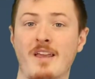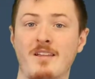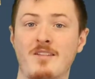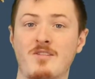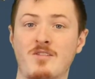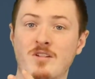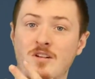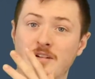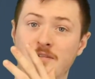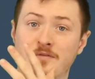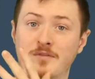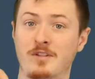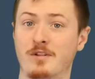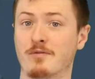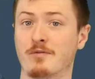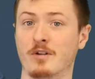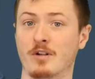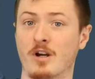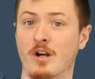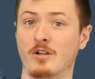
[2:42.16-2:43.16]
lengths of
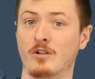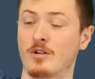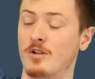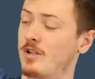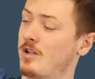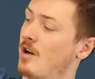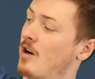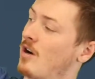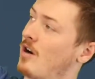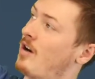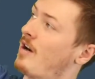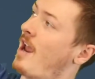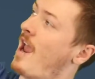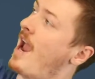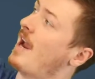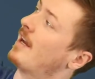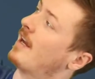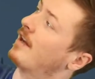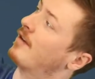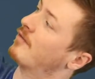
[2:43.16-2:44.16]
different colored yarn
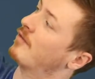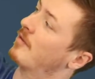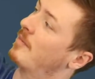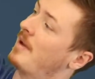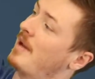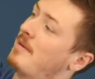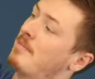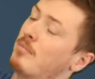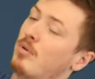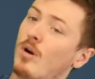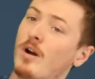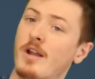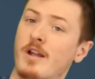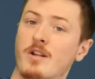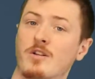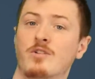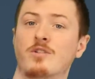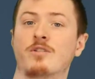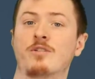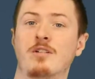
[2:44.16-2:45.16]
hanging from a
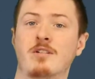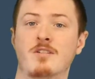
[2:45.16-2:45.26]
branch.